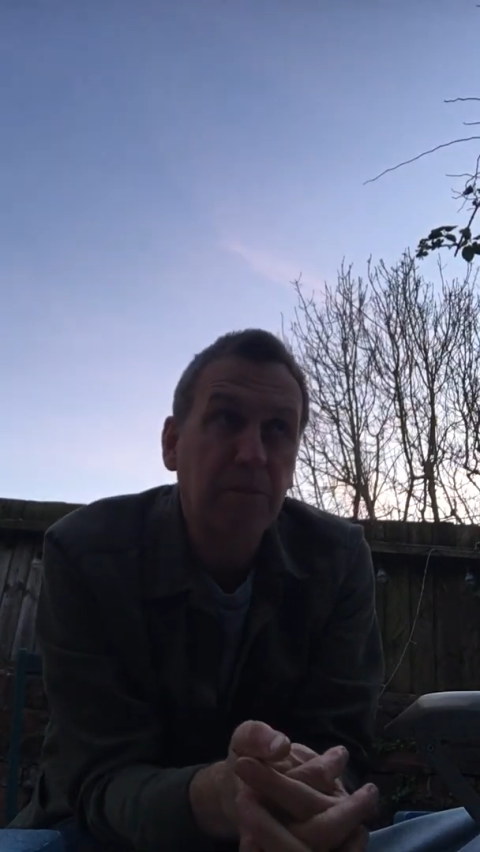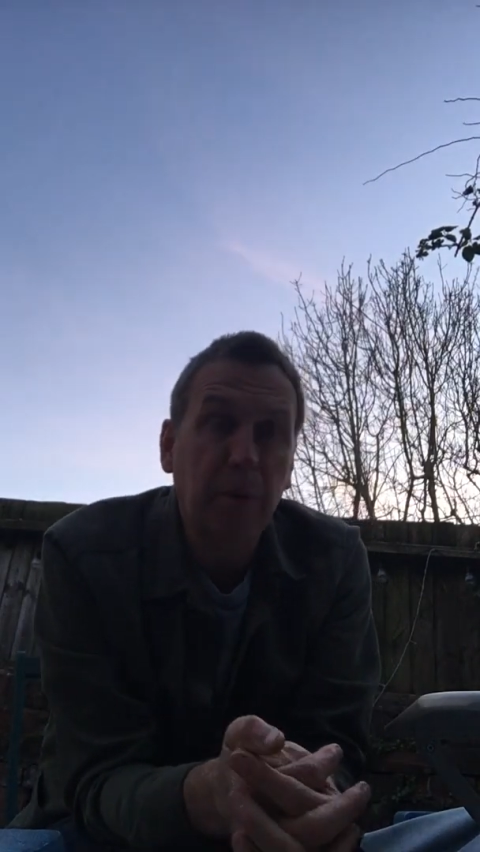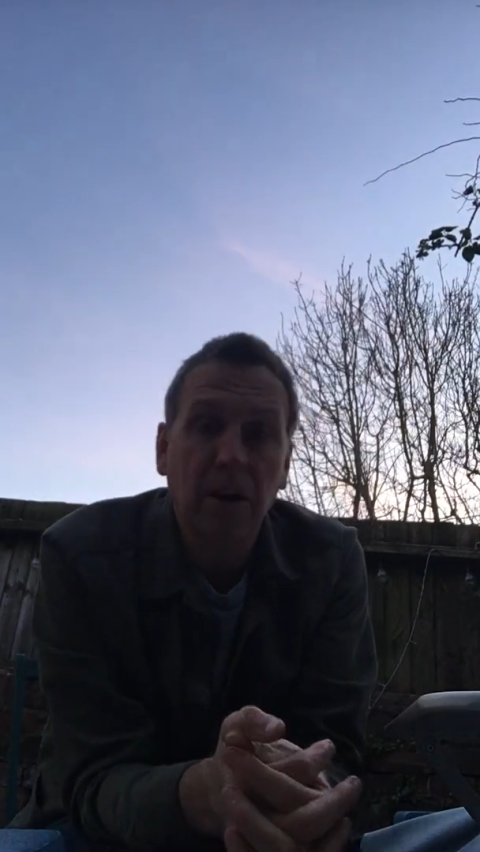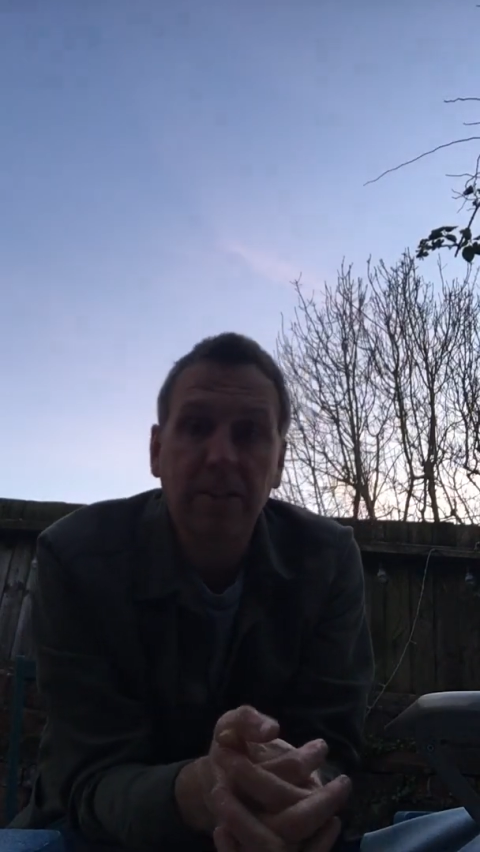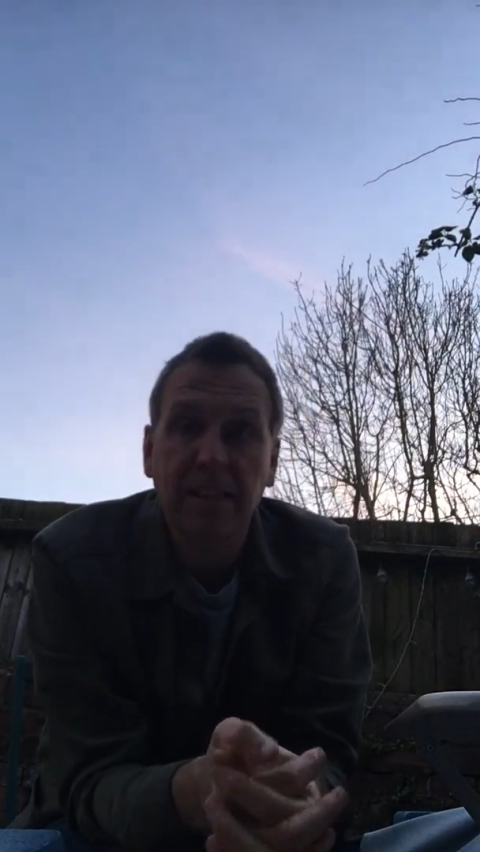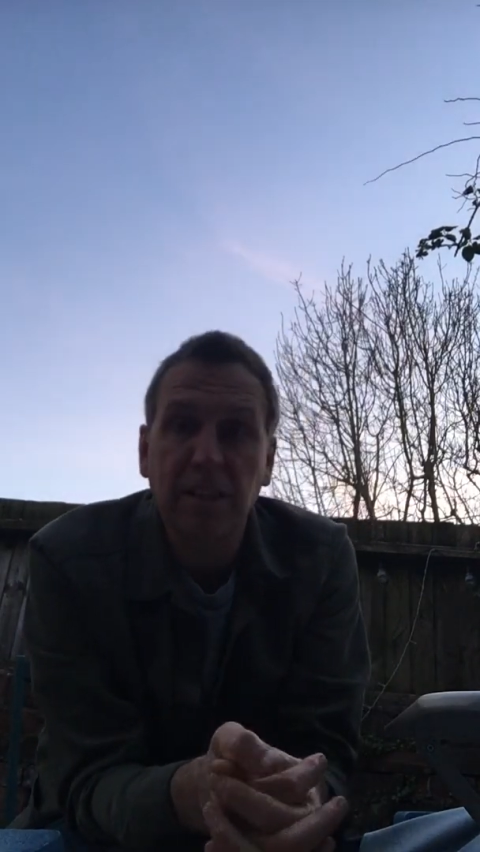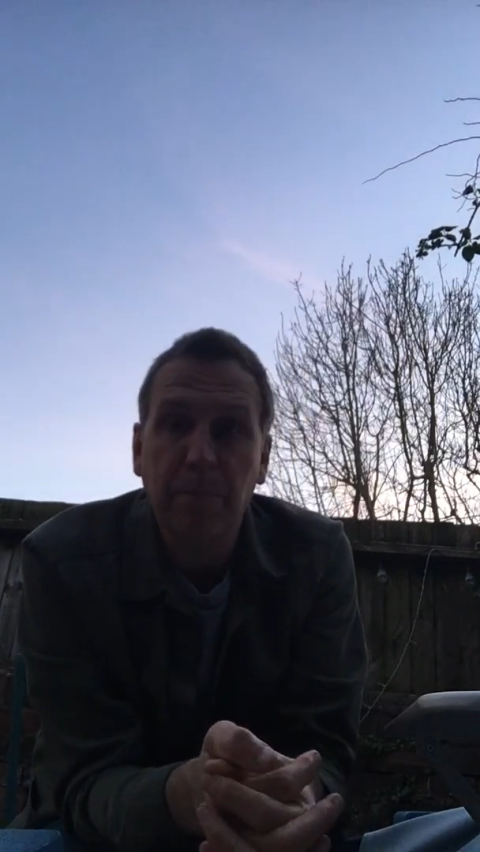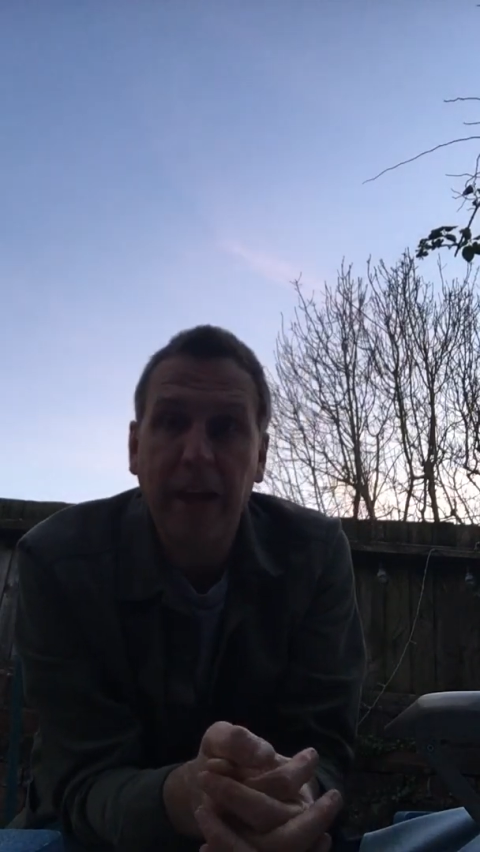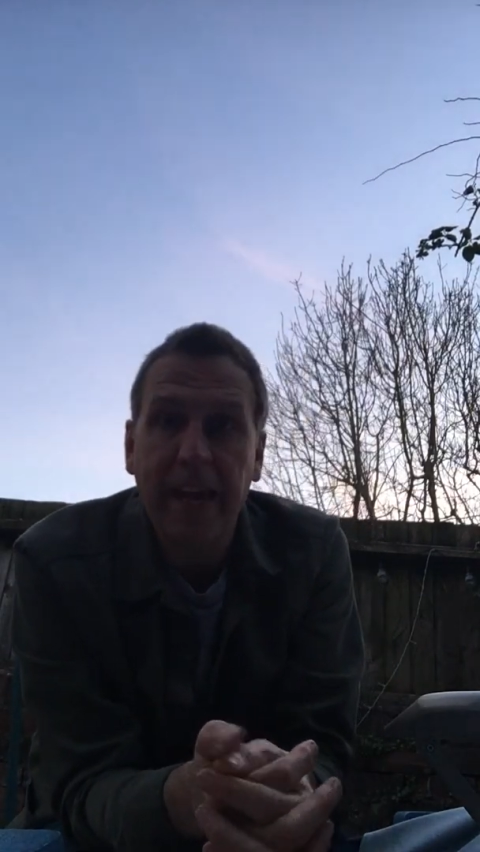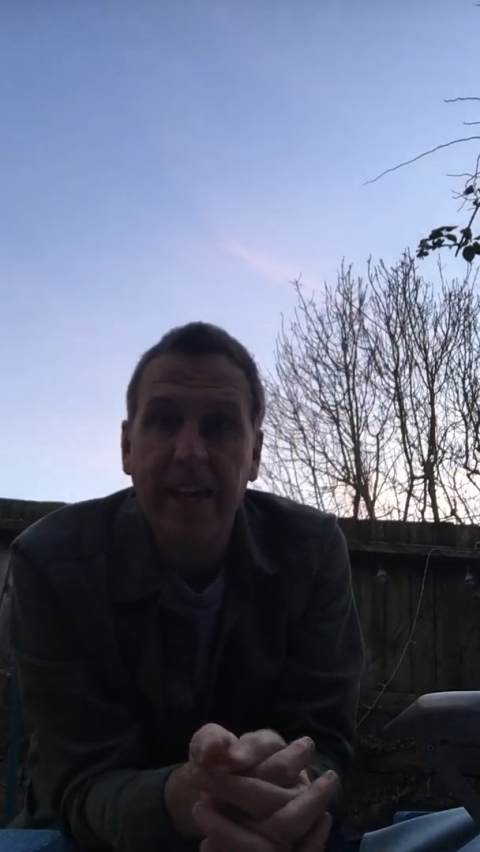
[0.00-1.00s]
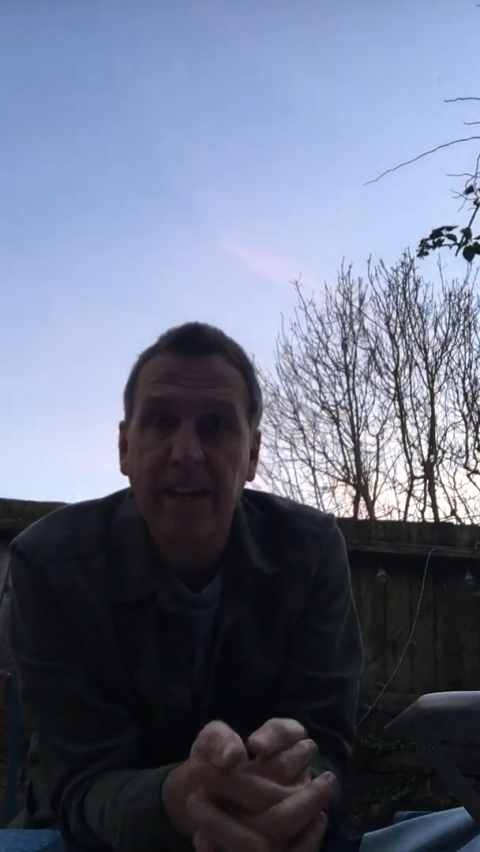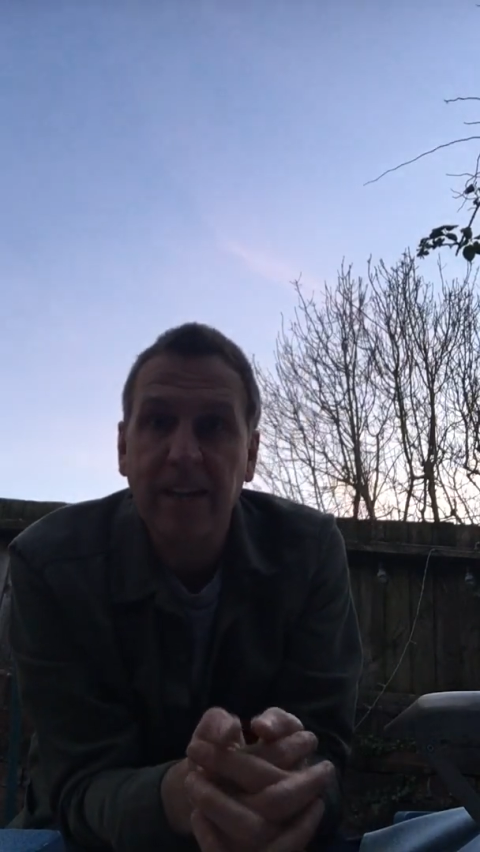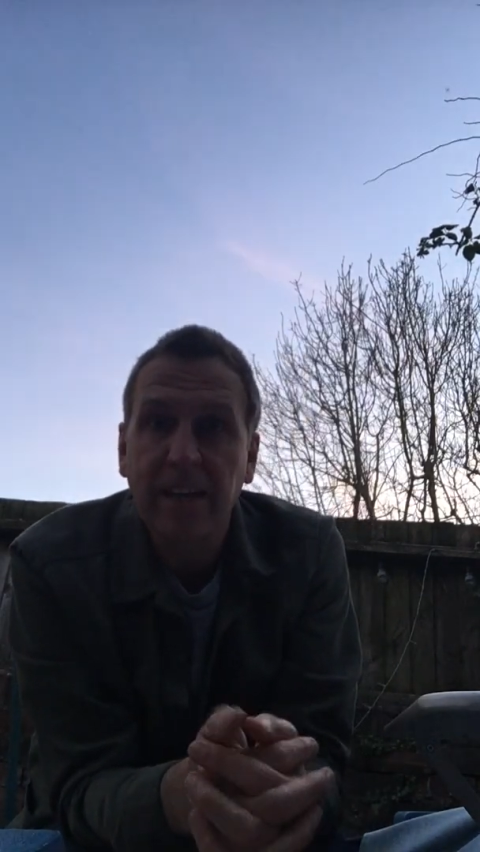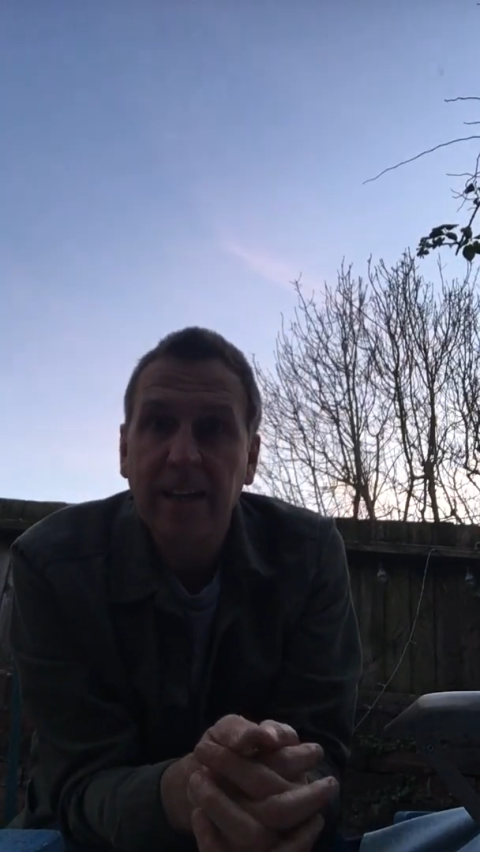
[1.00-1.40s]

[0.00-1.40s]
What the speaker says: to participate in a